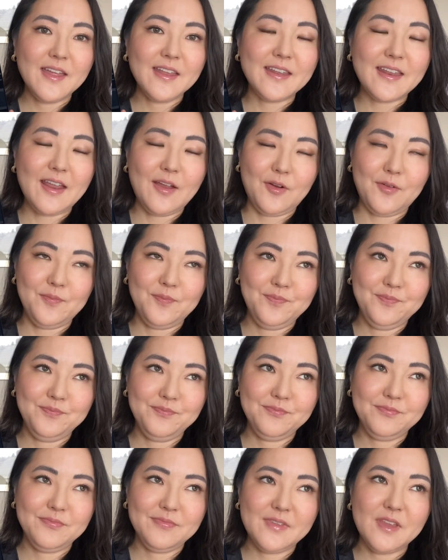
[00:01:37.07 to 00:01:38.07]
Now,
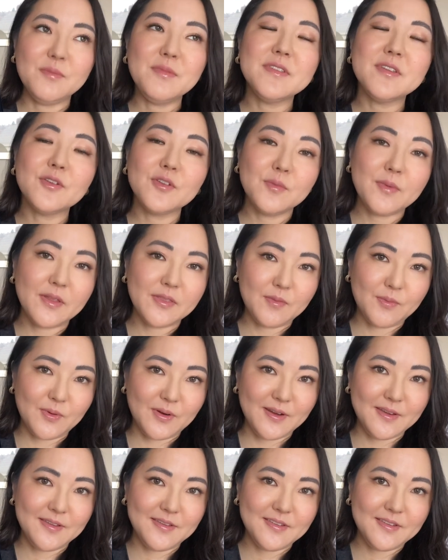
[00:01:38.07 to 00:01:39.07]
let me tell you about the
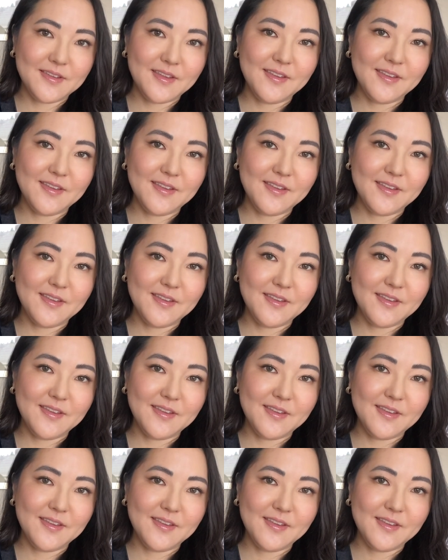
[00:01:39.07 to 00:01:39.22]
price.